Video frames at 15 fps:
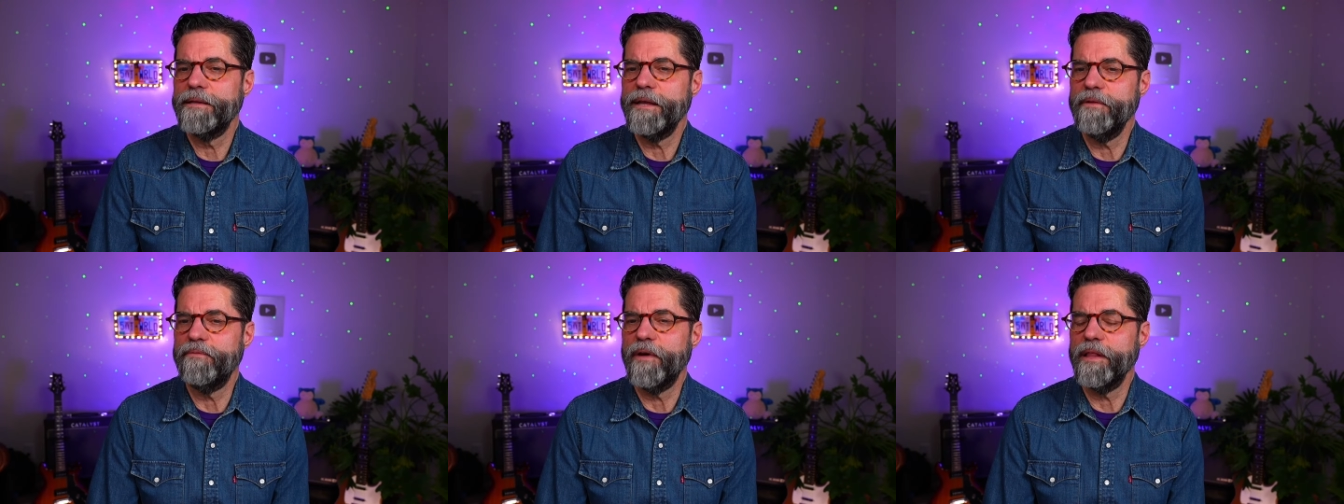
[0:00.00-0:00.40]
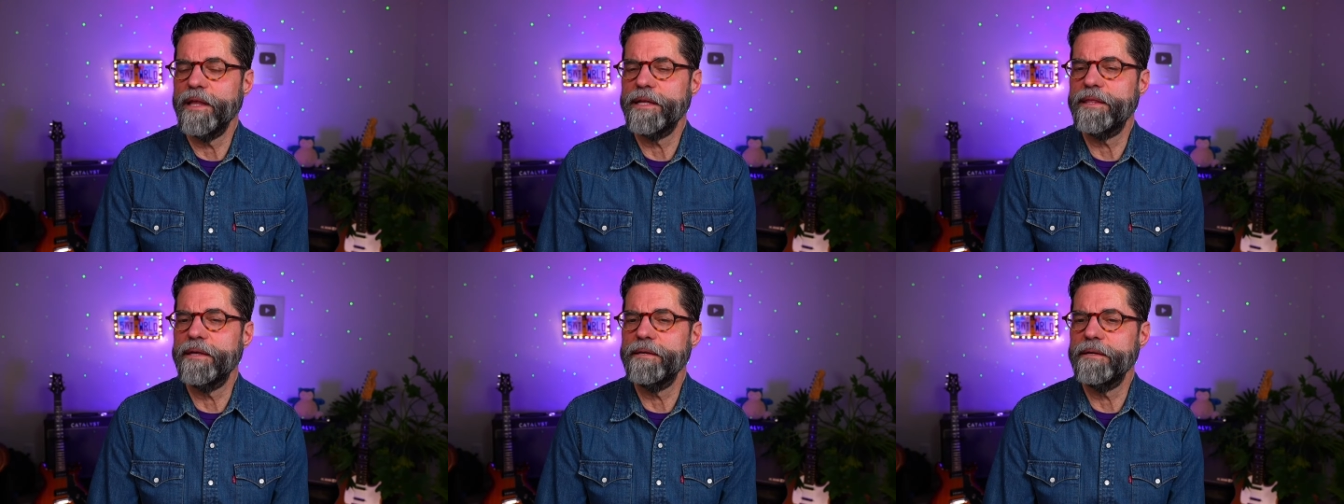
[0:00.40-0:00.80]
He felt
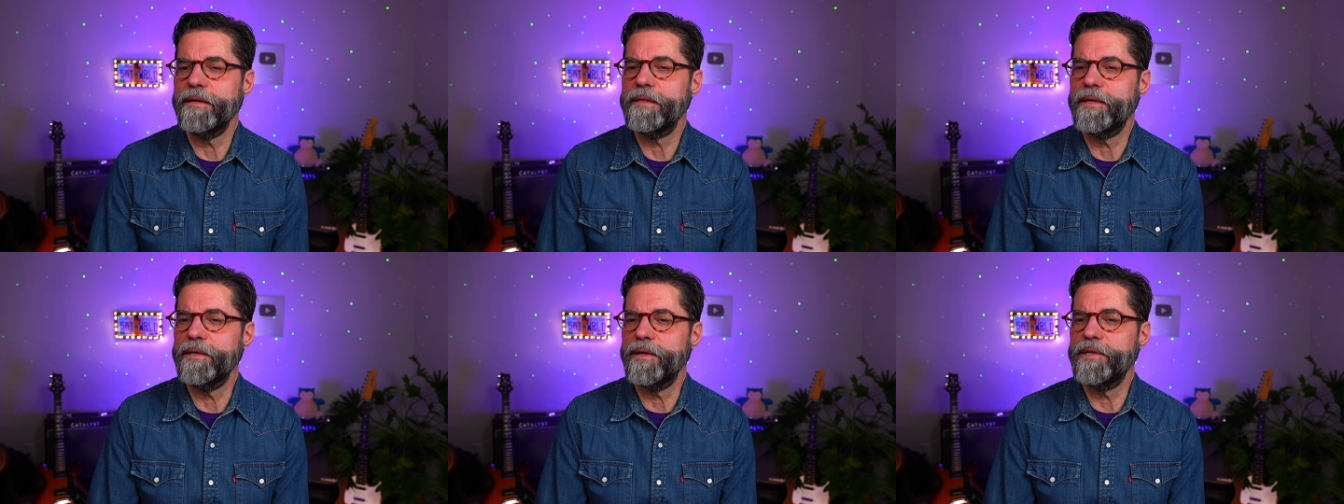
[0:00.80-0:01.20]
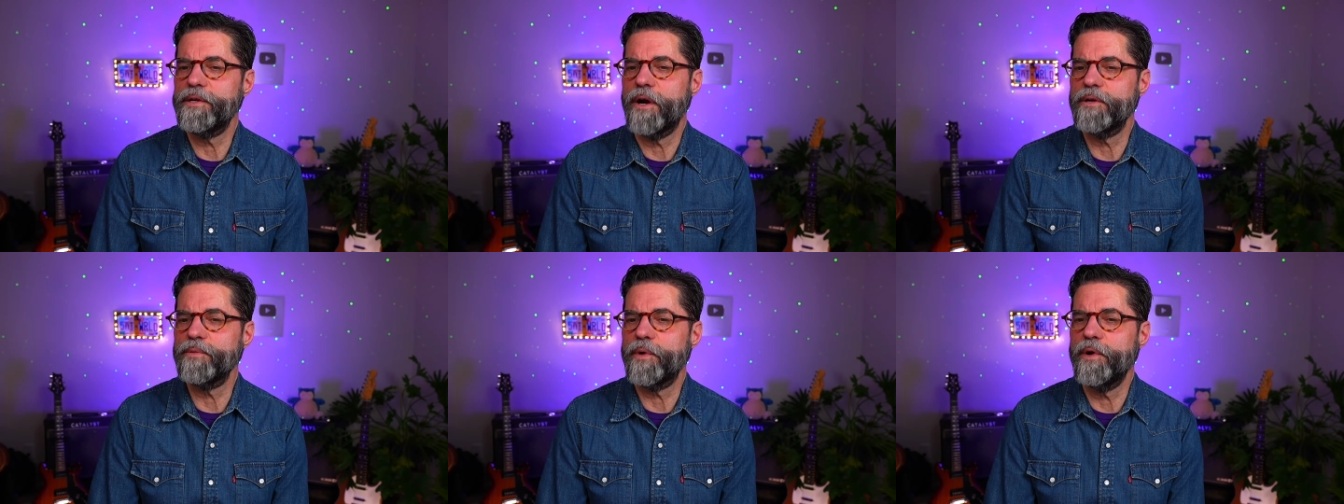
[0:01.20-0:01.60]
like the
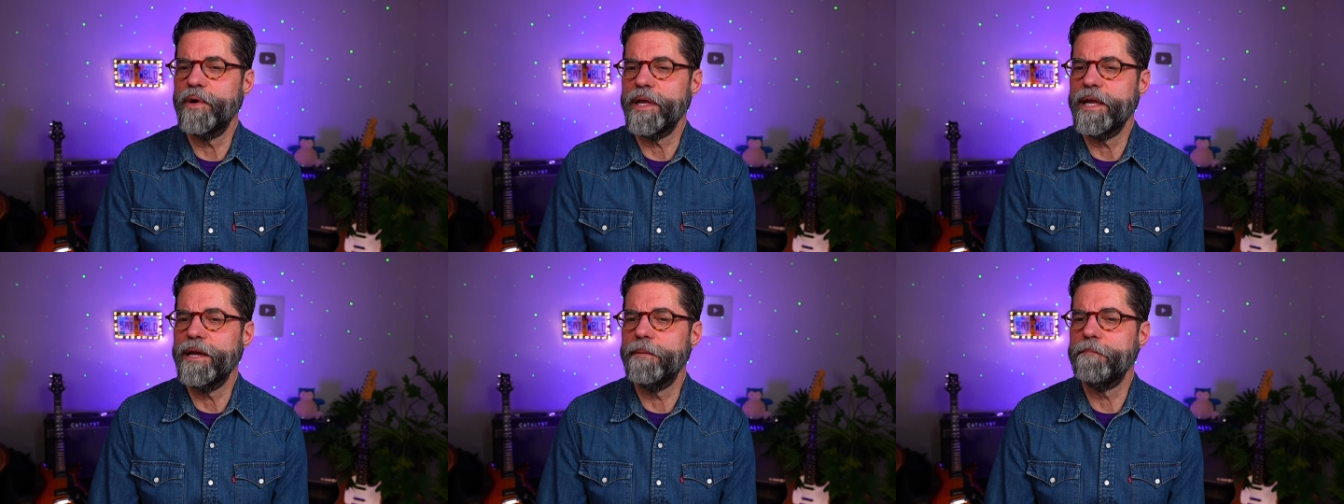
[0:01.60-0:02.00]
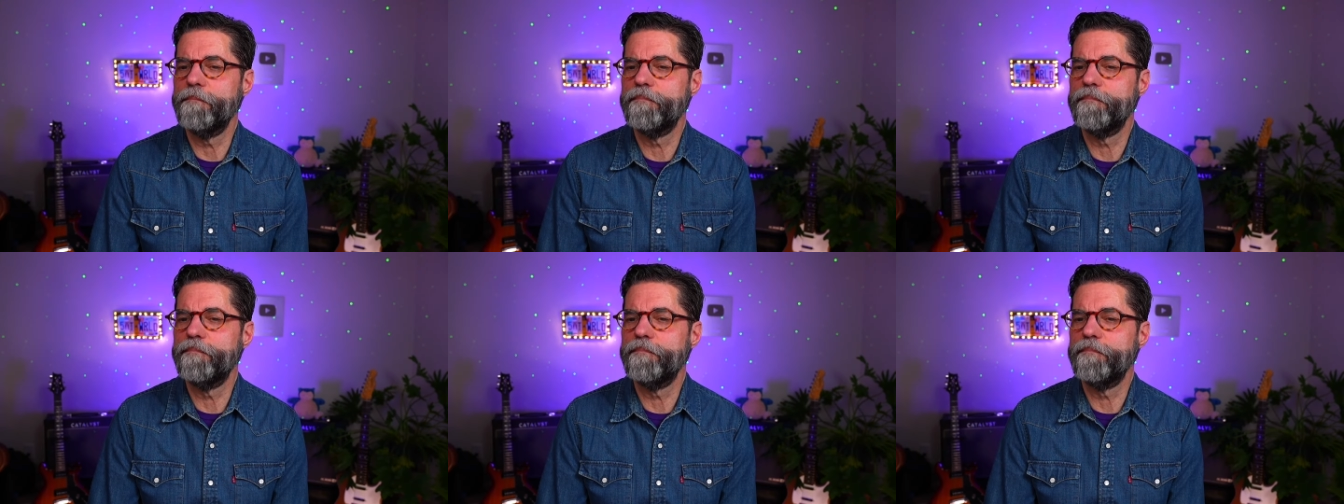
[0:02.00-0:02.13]
guitars were owning him.